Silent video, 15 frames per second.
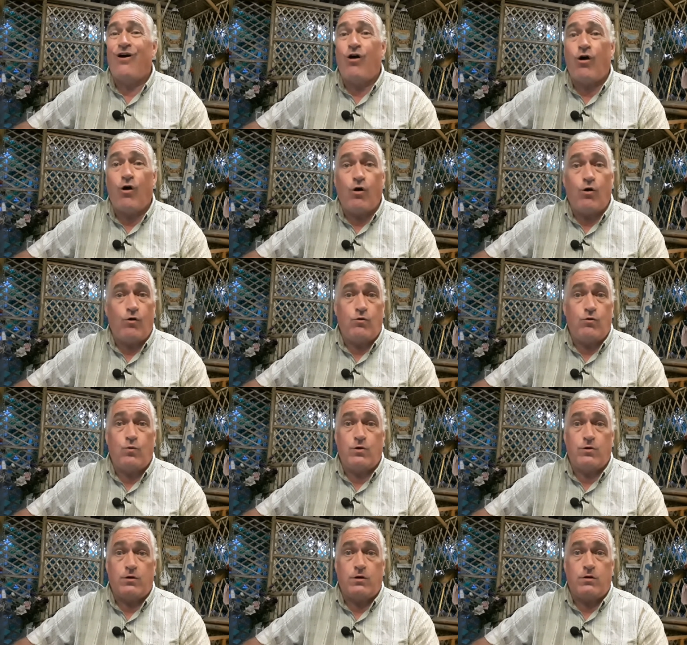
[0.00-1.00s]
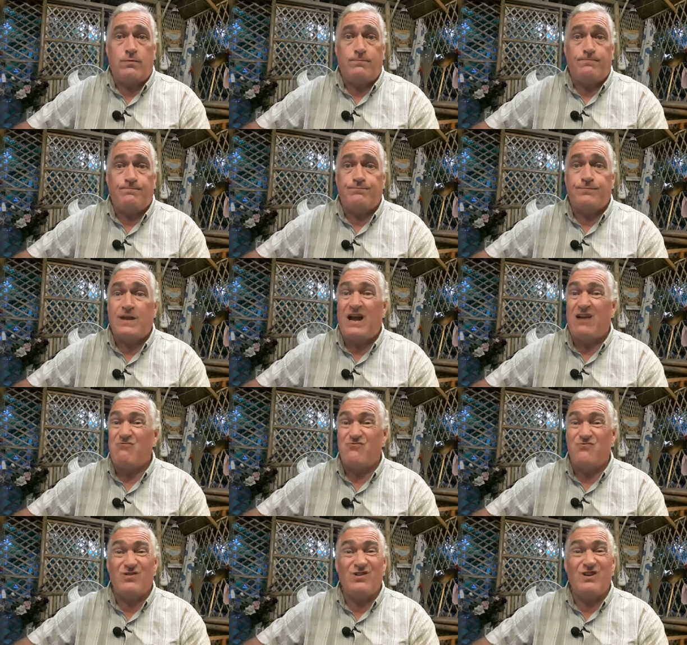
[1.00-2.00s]
all the work. I
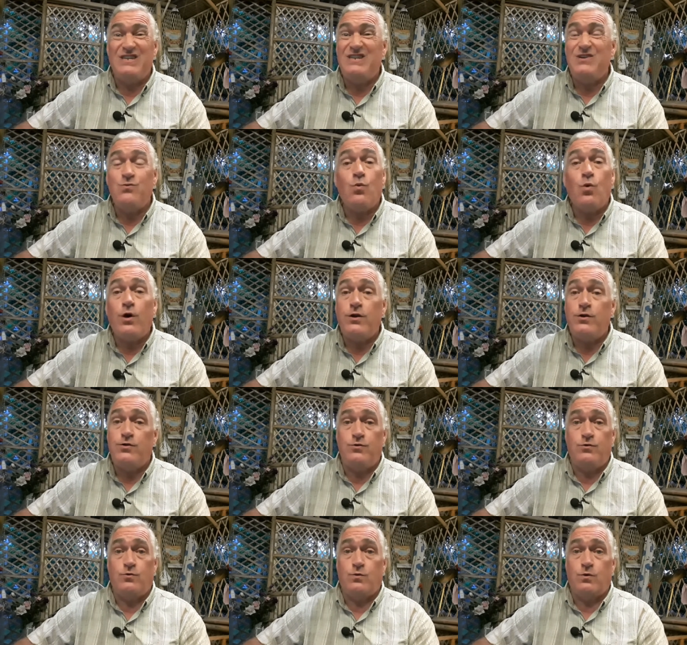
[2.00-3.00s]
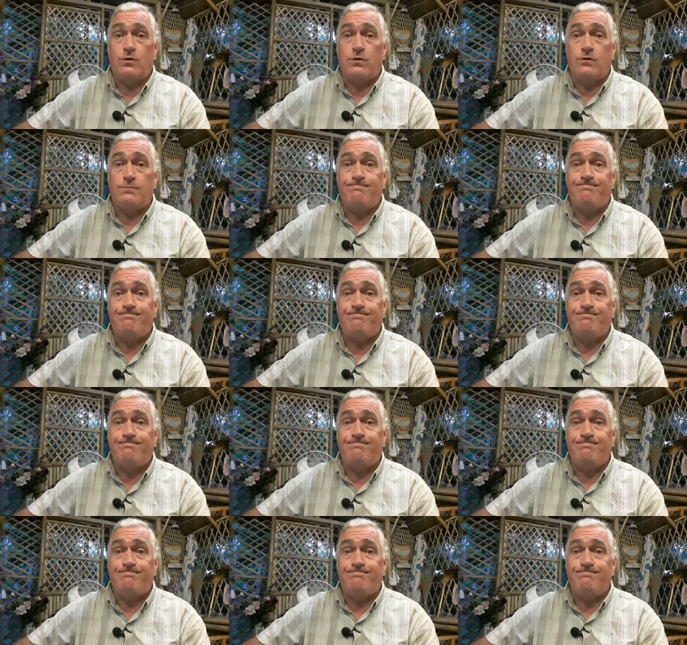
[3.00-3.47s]
really didn't want to do the work.